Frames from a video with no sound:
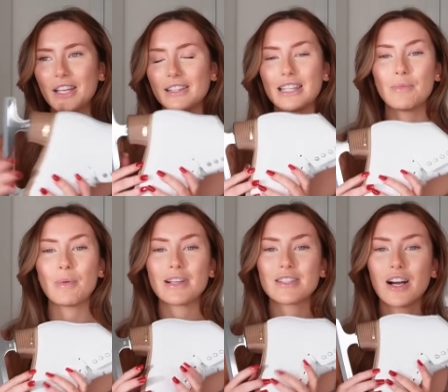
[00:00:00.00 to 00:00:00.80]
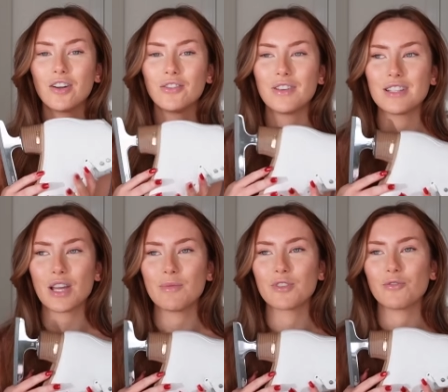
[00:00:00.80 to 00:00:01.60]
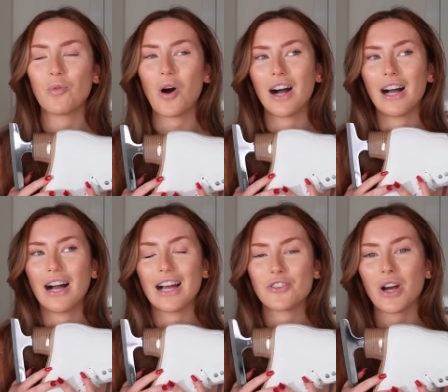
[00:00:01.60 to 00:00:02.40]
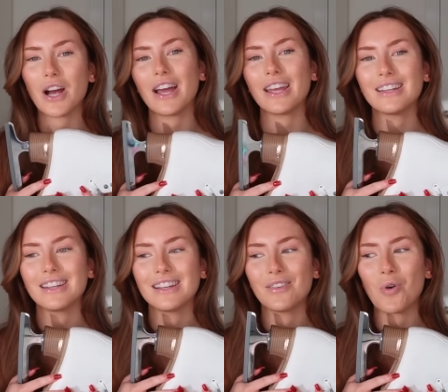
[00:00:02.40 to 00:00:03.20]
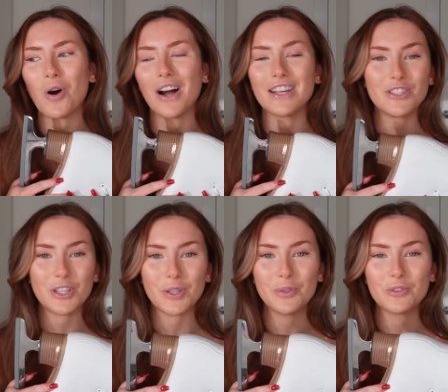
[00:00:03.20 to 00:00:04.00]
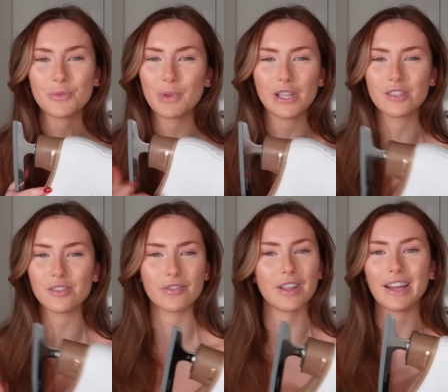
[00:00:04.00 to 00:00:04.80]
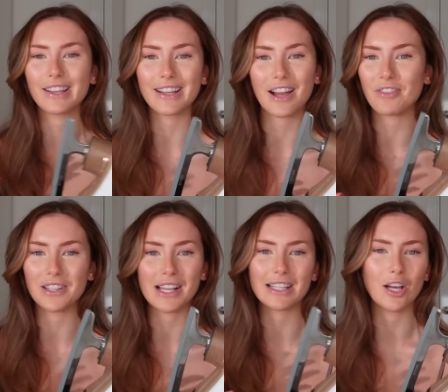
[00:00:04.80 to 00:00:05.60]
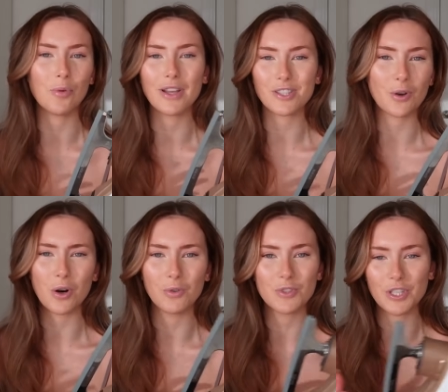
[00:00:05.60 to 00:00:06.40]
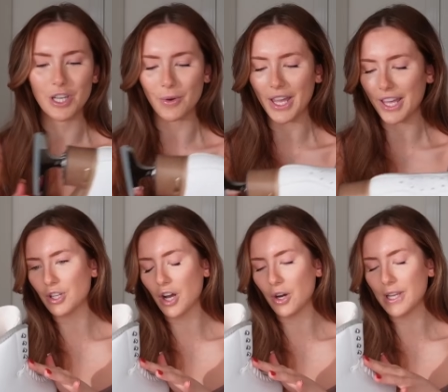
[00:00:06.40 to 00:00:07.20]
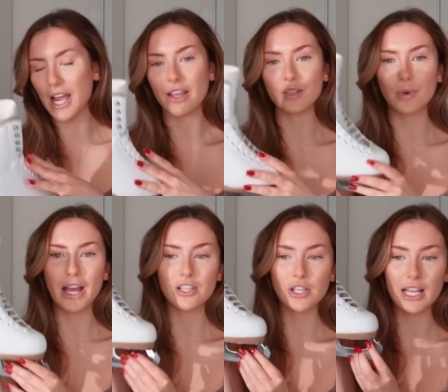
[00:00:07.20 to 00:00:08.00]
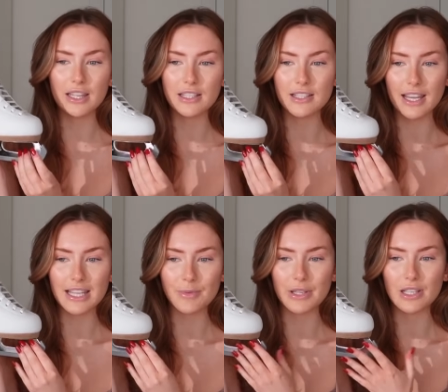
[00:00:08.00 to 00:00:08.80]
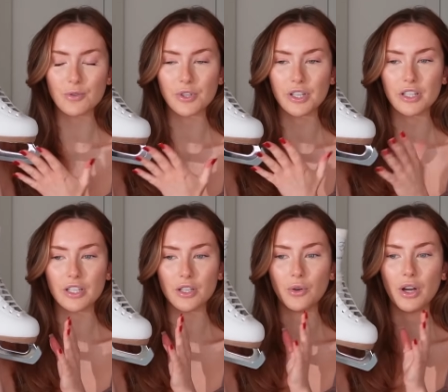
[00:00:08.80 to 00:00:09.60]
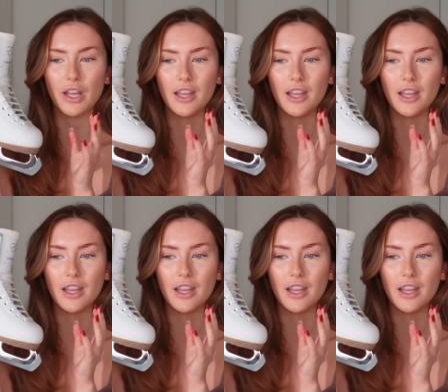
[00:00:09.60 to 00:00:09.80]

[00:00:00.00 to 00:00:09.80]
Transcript: limit myself in terms of what I try and what I do just because of like I feel like a little bit too old to do it. So yeah, that's why I actually had these skates because I was gonna do